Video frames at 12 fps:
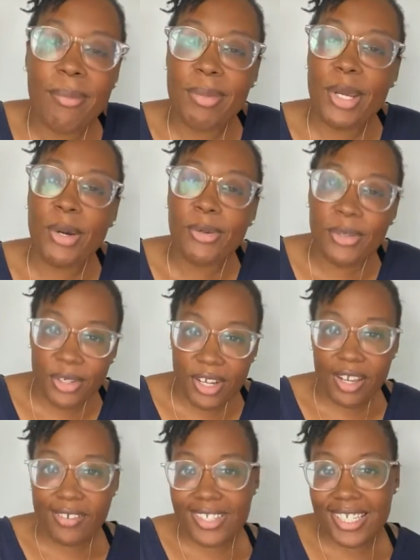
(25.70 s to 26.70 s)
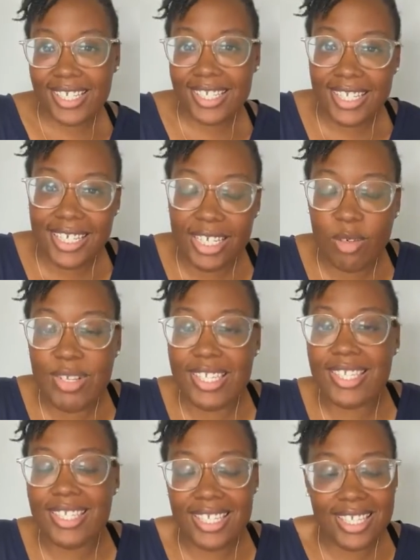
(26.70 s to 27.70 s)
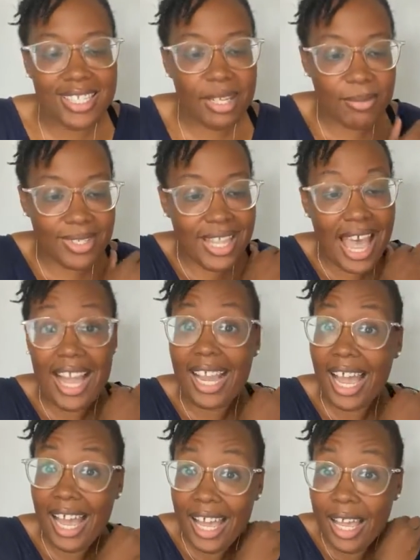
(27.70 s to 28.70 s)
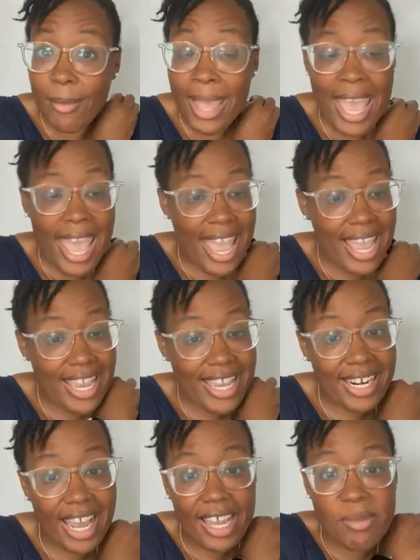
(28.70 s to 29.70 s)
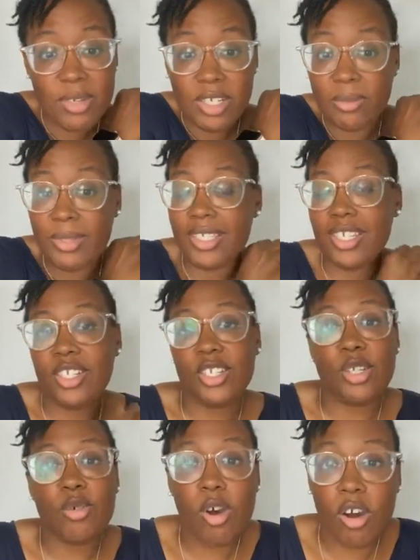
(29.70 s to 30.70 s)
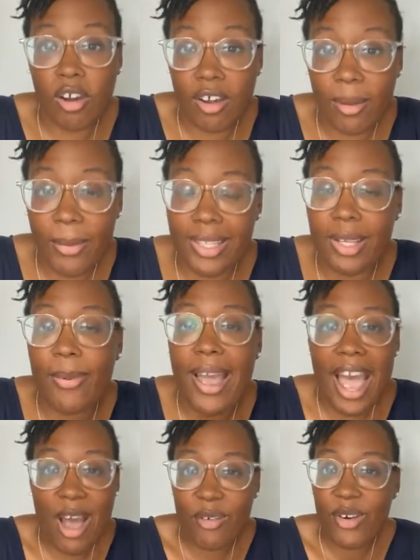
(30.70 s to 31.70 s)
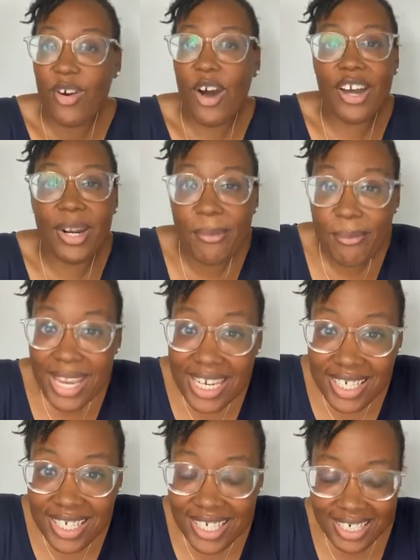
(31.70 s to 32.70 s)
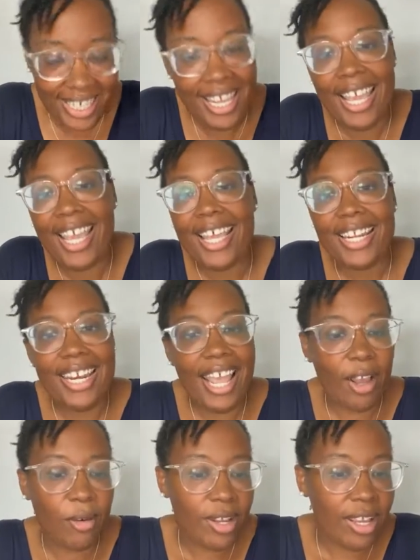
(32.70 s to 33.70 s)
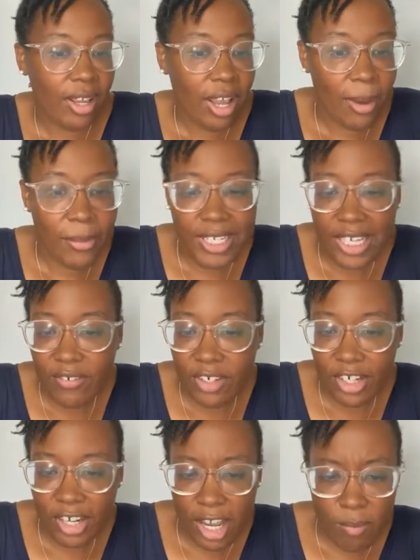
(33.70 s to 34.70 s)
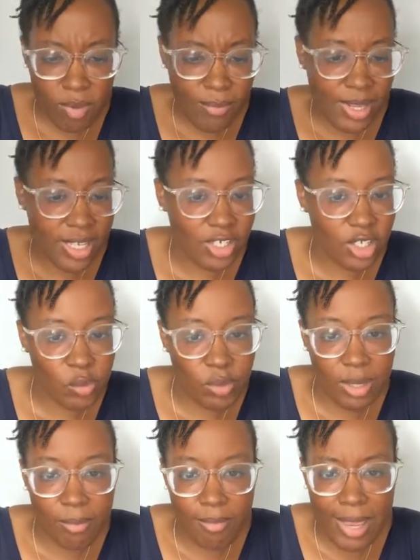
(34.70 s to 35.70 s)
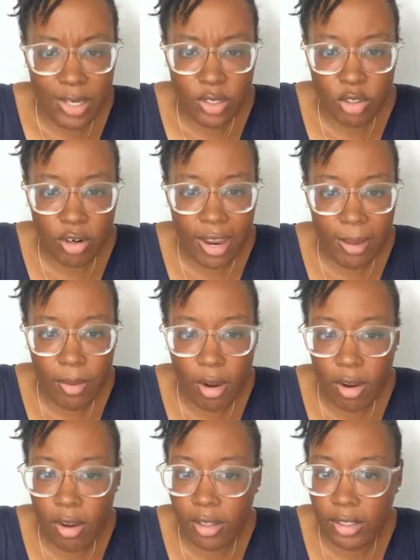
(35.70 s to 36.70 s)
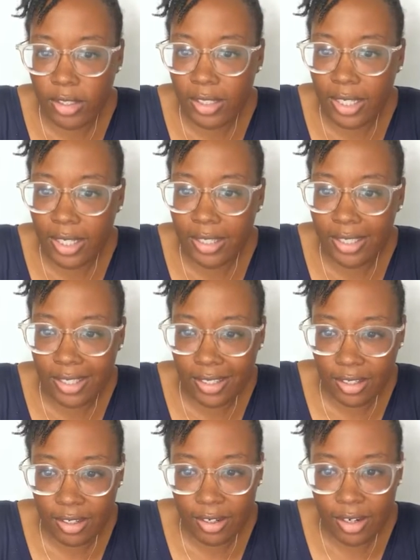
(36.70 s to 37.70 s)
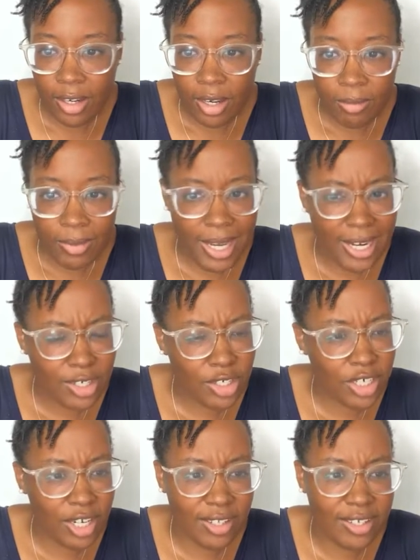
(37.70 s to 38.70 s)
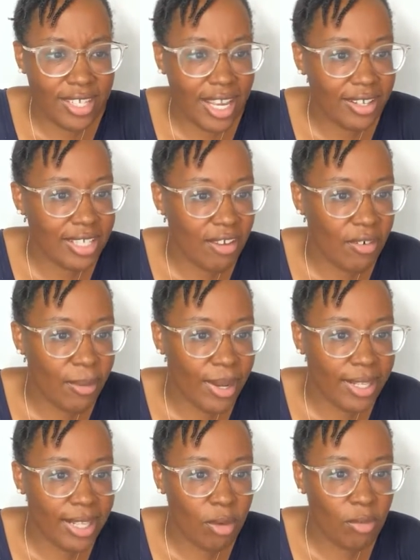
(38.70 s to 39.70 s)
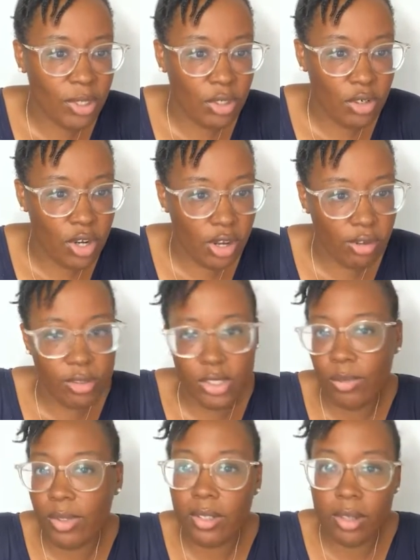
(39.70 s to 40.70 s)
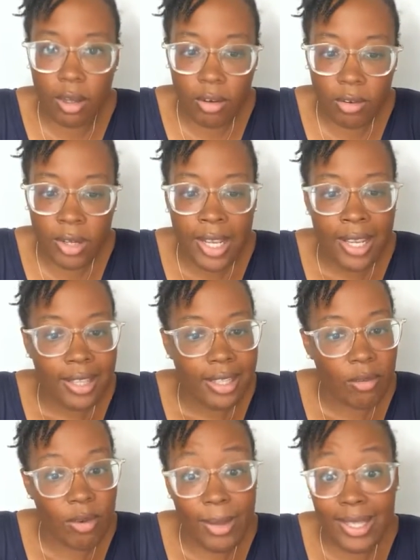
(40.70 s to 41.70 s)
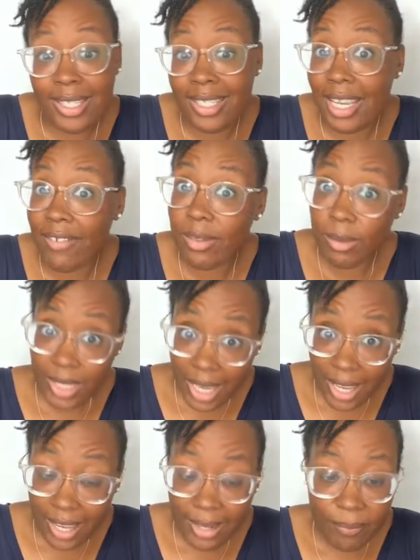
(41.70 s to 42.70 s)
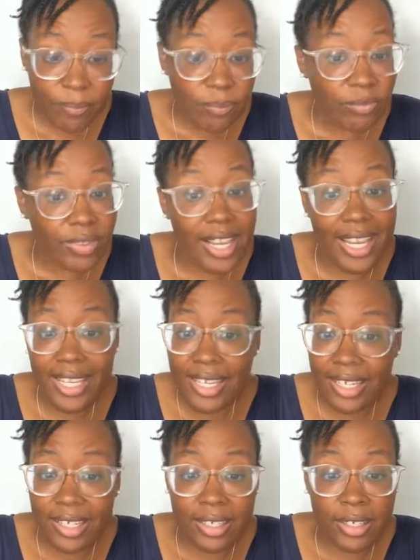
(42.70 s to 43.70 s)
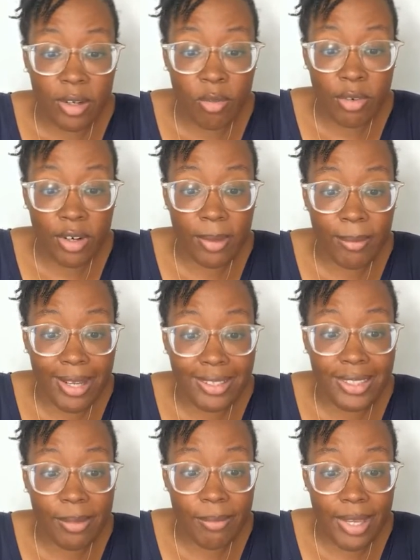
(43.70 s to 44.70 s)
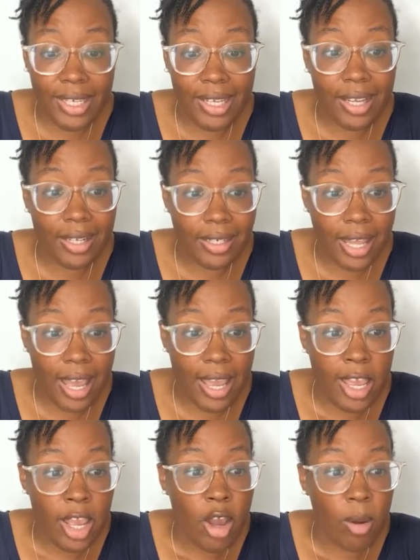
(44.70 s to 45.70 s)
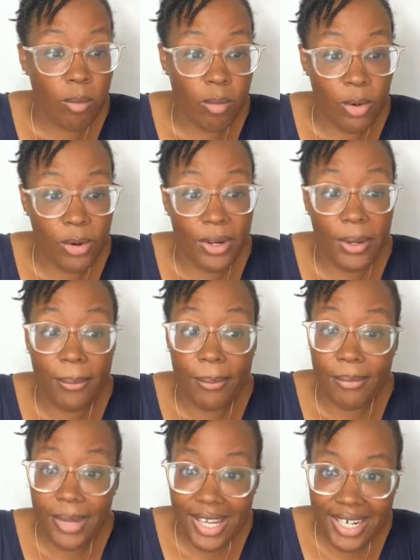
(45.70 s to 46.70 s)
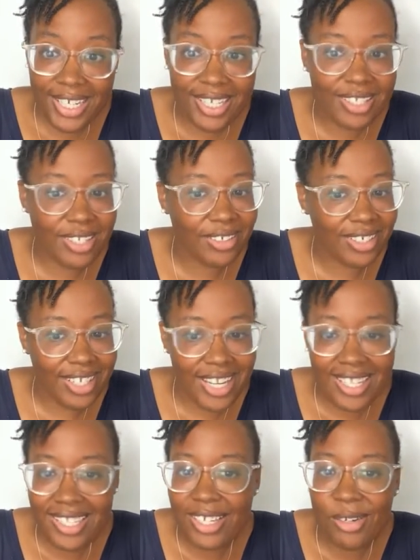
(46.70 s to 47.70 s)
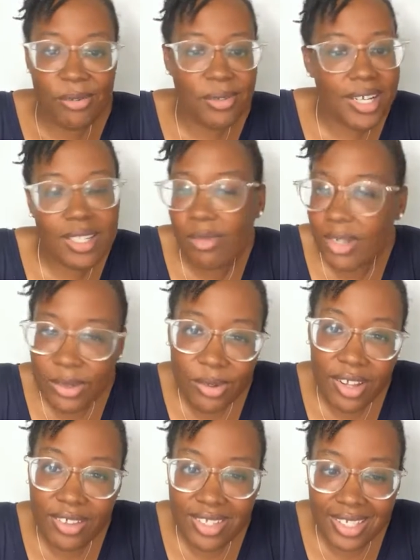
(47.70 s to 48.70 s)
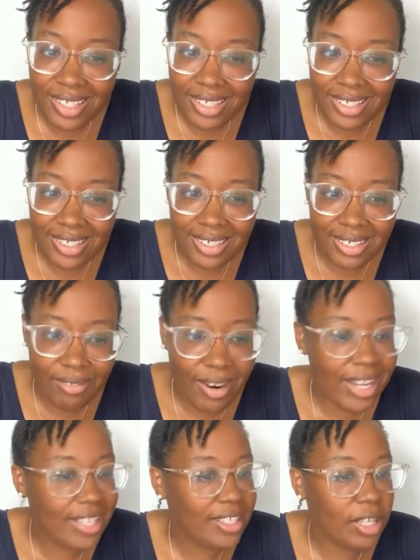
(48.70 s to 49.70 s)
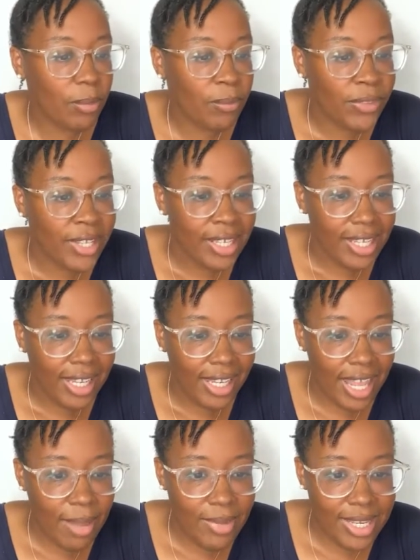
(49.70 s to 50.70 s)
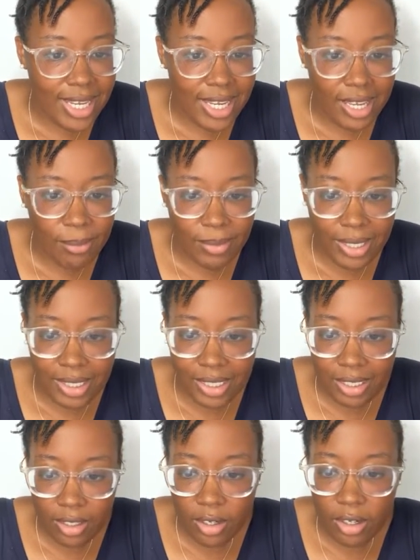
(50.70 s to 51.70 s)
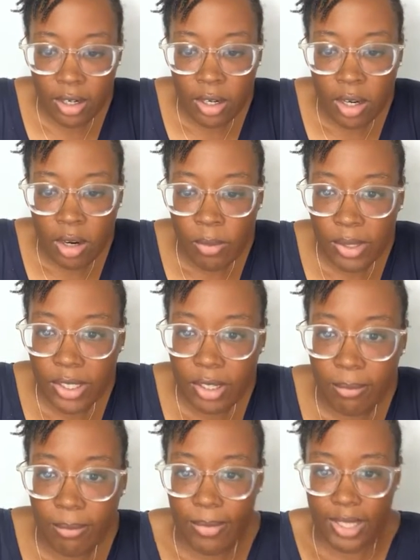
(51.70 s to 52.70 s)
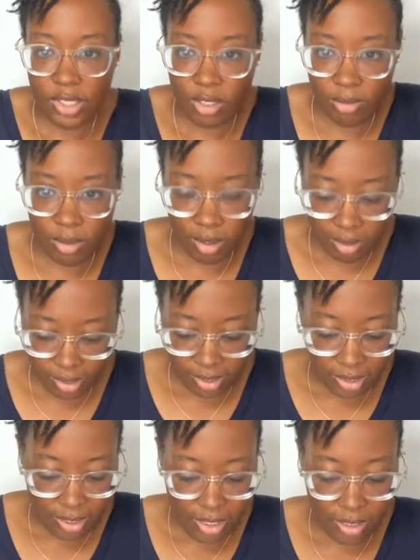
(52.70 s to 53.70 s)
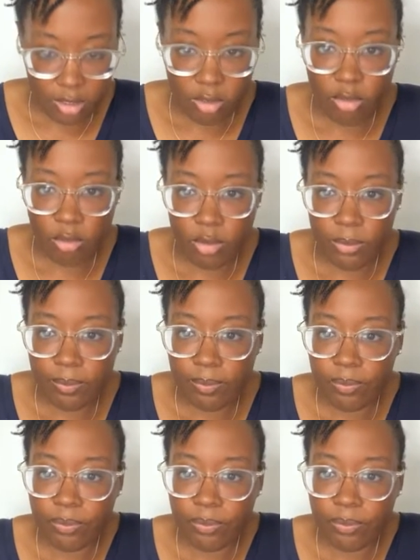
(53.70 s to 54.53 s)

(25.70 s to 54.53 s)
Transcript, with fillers: I'm the owner of succeedingwithsystems.com and I'm here to be teaching you all about the power of automation. Now, I'm gonna give it a couple minutes. Just wanna make sure I'm all good in here. We gotta share this out to everybody that we know so we know that we're about to save some time and we're about to make a lot more money. So let's, who doesn't want to do all those things, right? So let me get up in here. We're going to go make sure we're all good in the group.